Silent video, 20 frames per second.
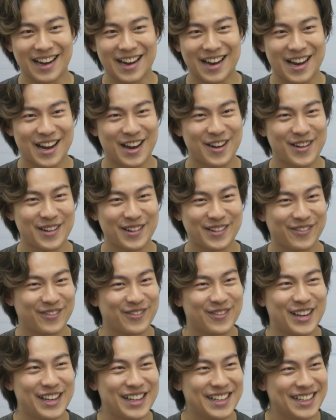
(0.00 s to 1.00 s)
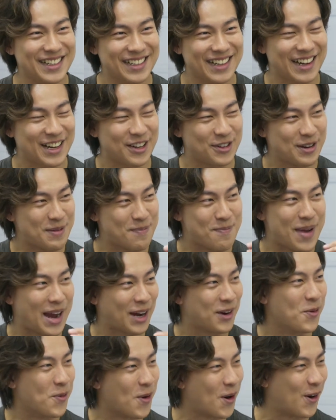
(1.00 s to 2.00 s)
I go and
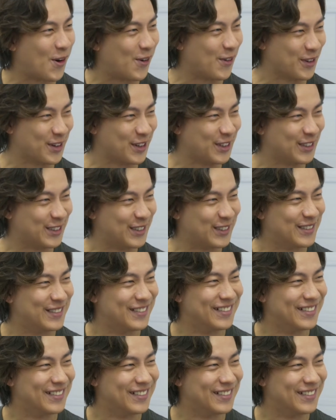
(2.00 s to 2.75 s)
bang wall, you know.